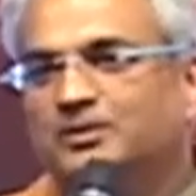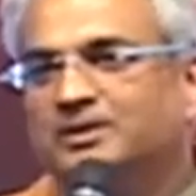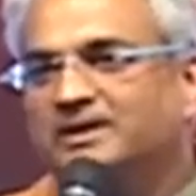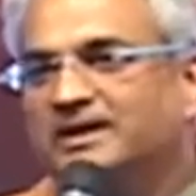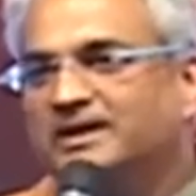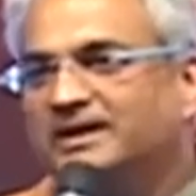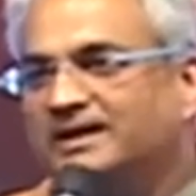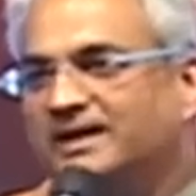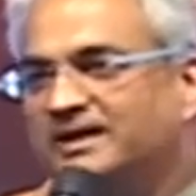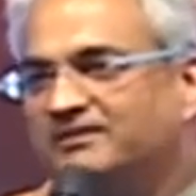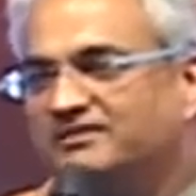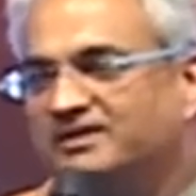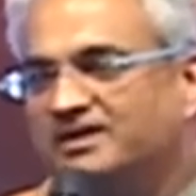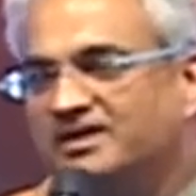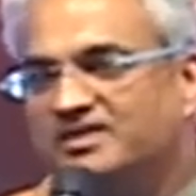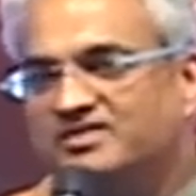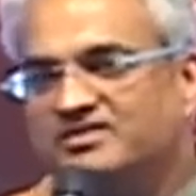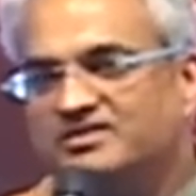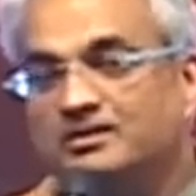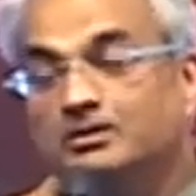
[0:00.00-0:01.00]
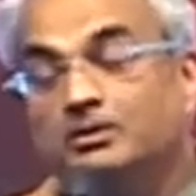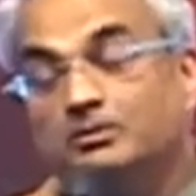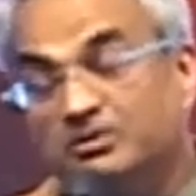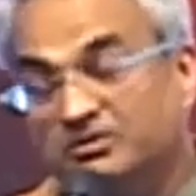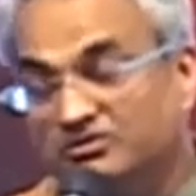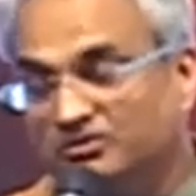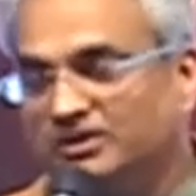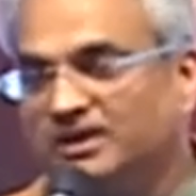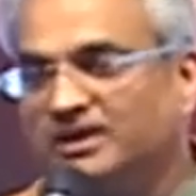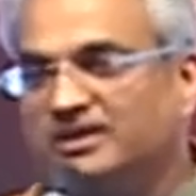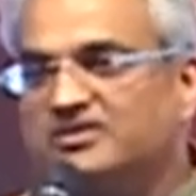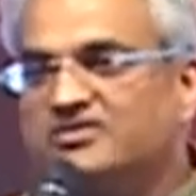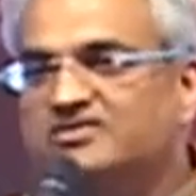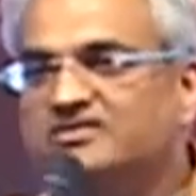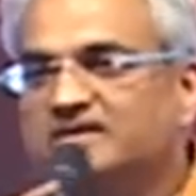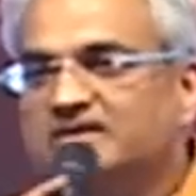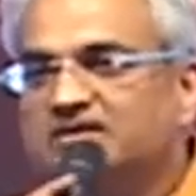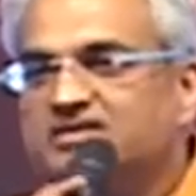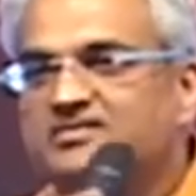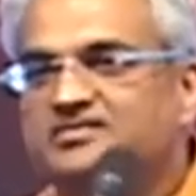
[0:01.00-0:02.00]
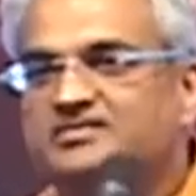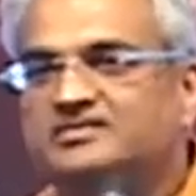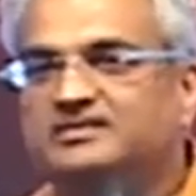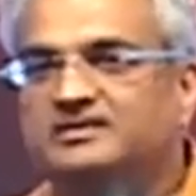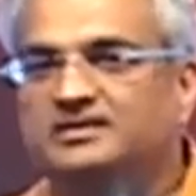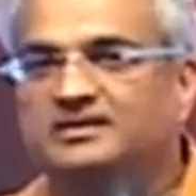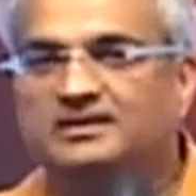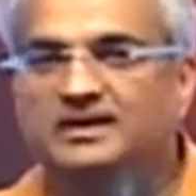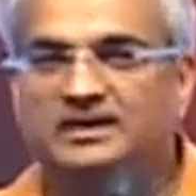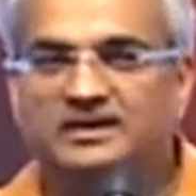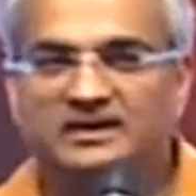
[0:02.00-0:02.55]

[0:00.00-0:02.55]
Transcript: working in advertising, or before that in sales, in